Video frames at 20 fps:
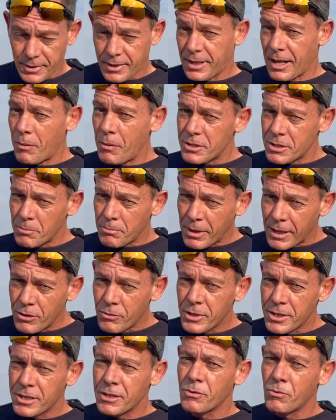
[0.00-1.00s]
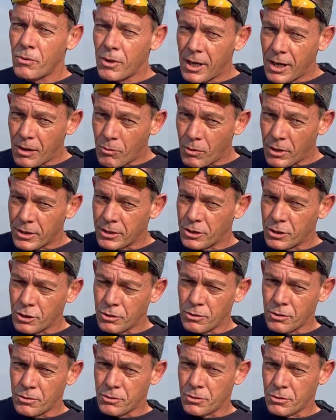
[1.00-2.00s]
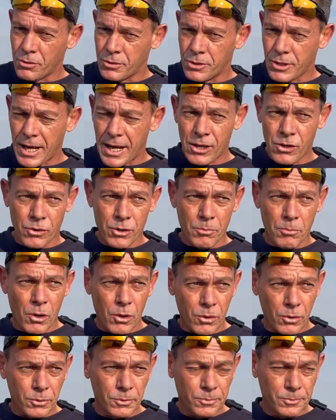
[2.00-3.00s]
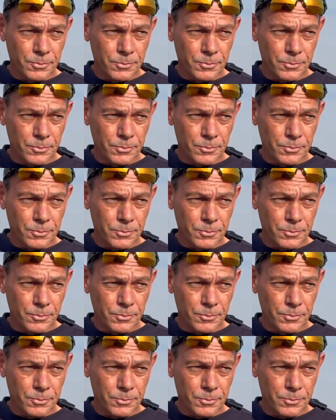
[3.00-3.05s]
That was the main reason why I wanted to add on a bottle.